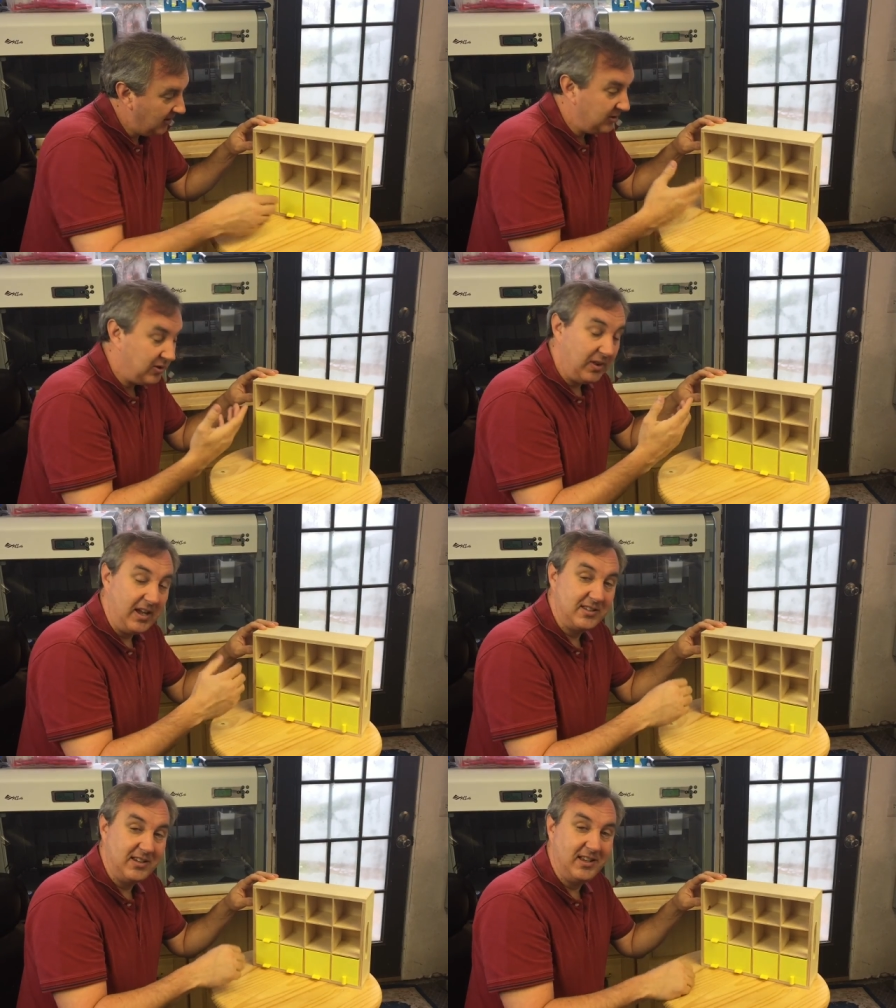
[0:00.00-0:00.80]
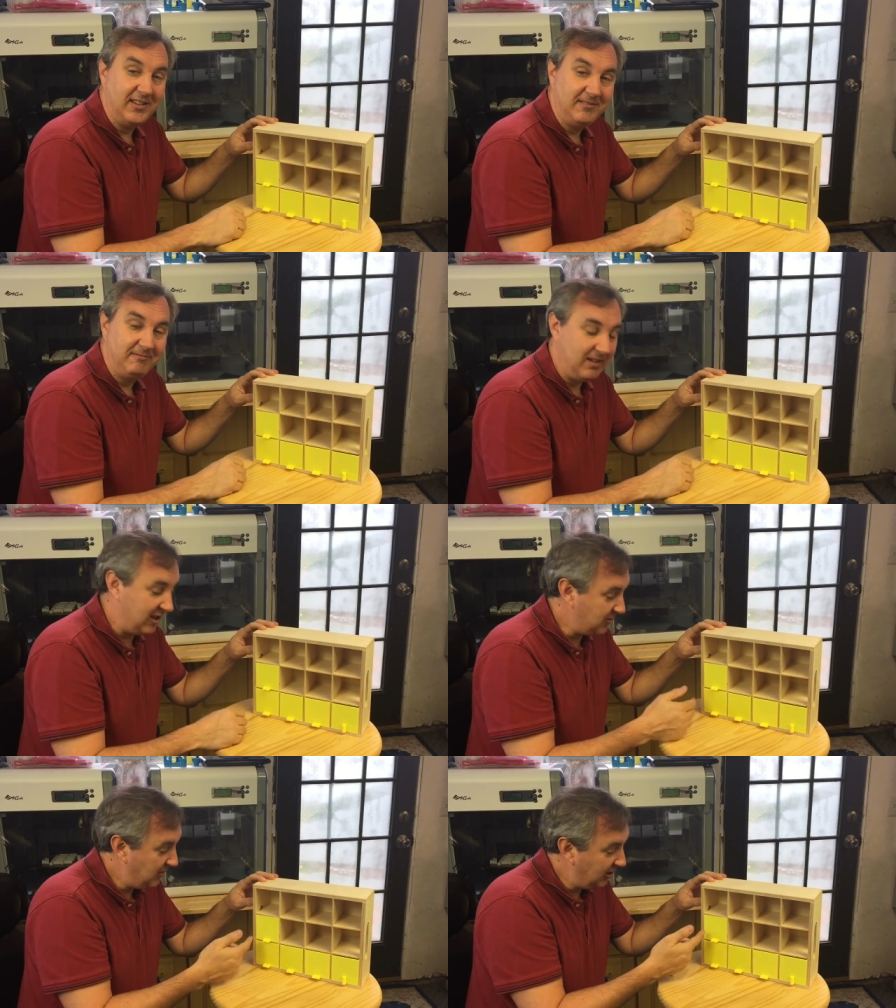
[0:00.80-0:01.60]
So that's it.
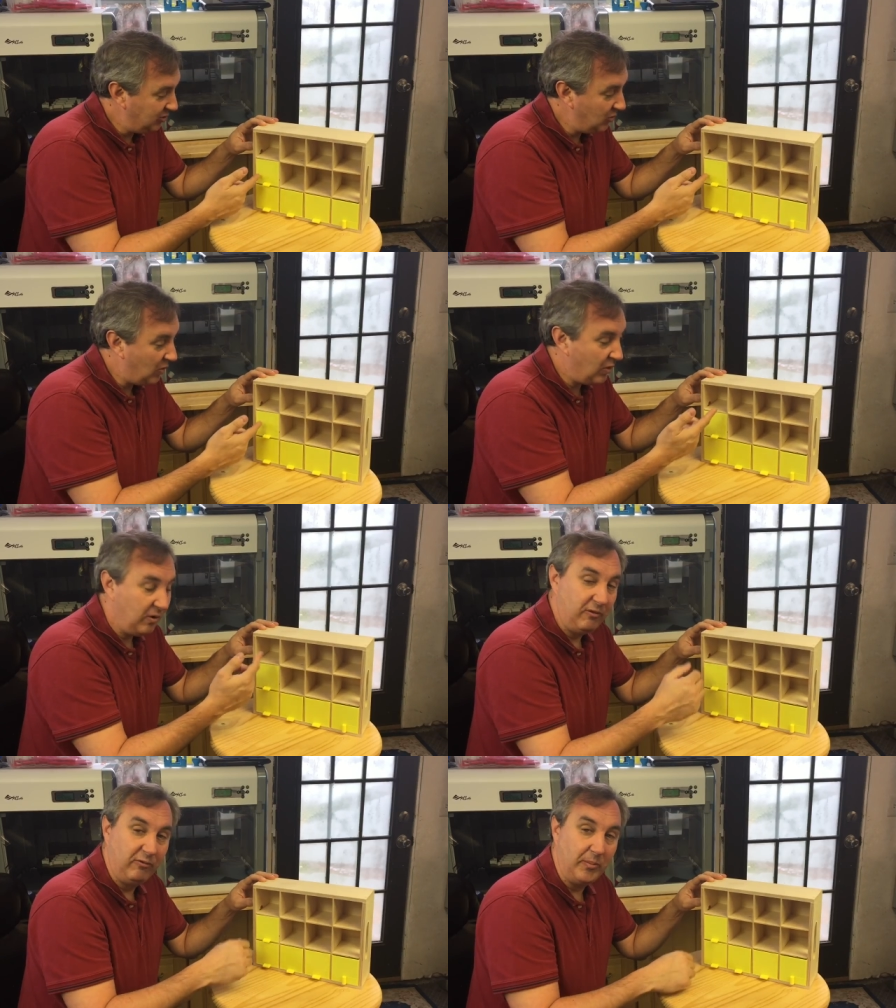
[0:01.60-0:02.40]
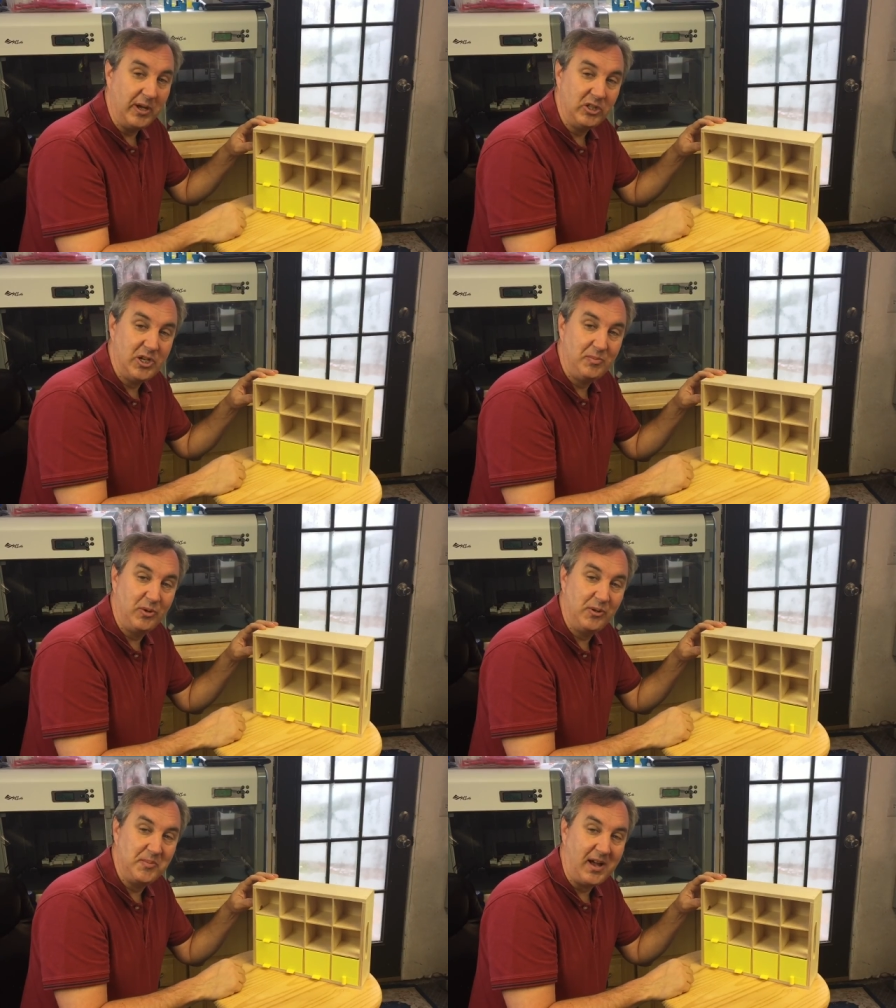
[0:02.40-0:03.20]
That's my drawer for my cheap
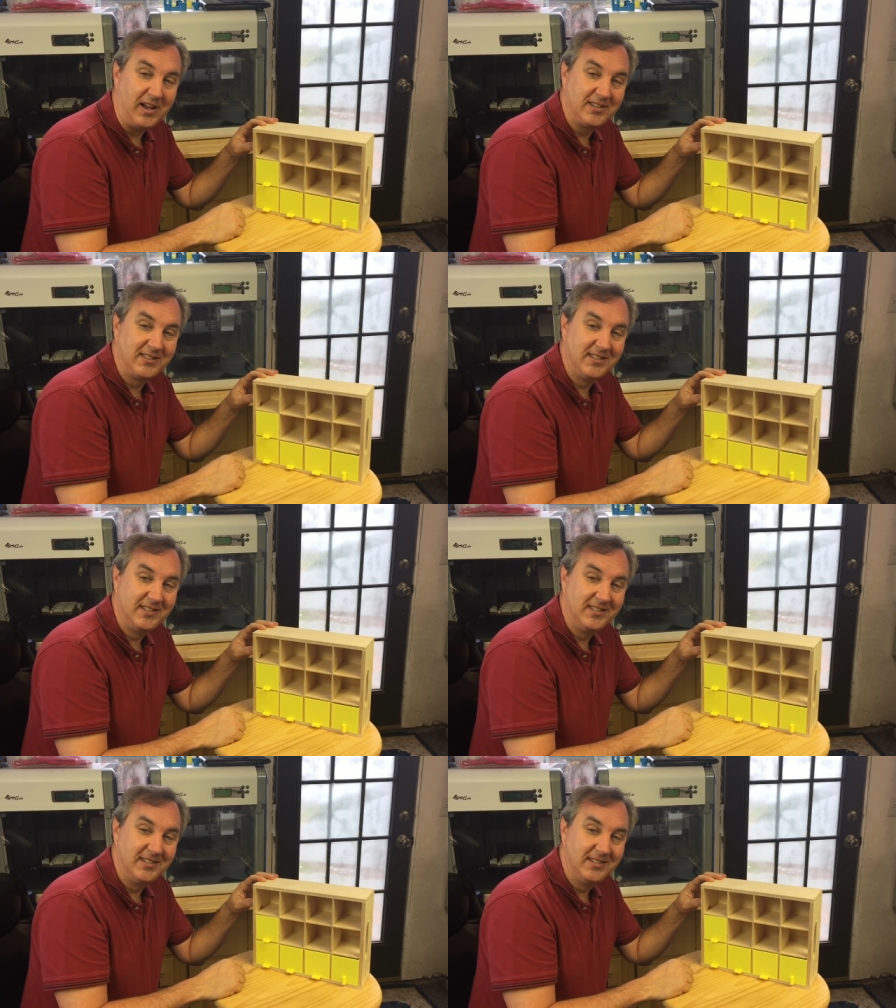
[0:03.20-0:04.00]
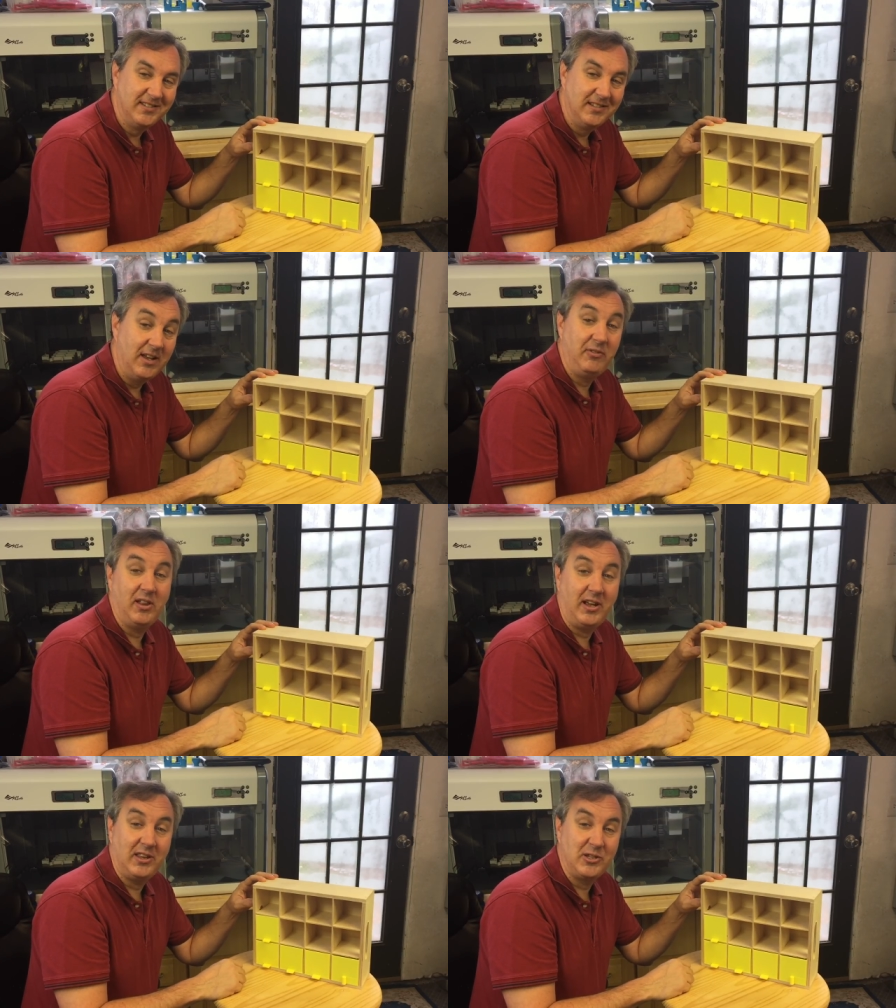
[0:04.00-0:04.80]
wooden box. If you
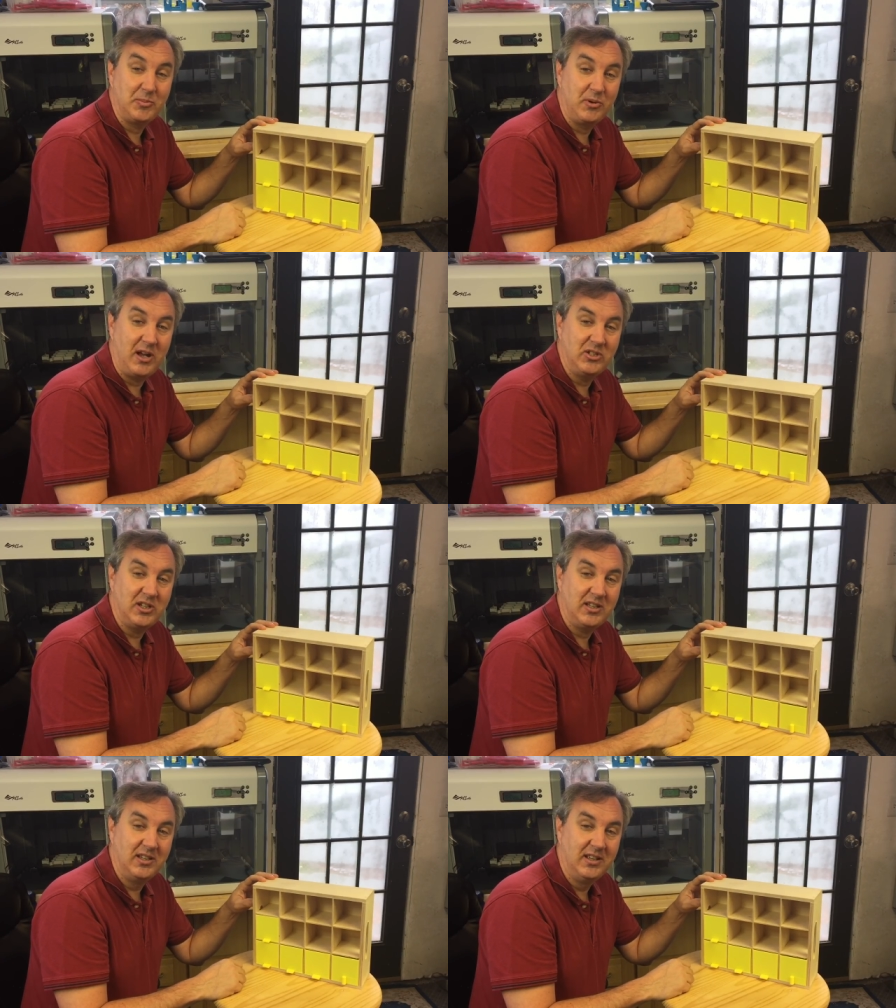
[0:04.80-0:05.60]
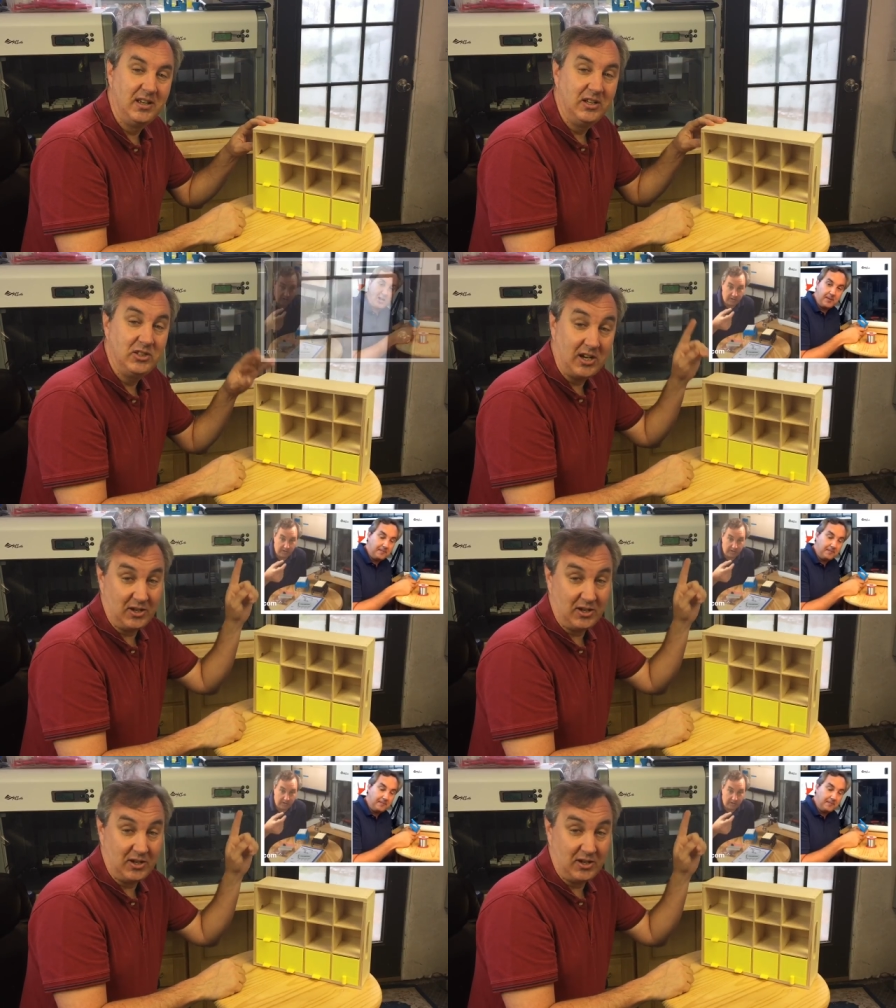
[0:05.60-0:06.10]
like this project, check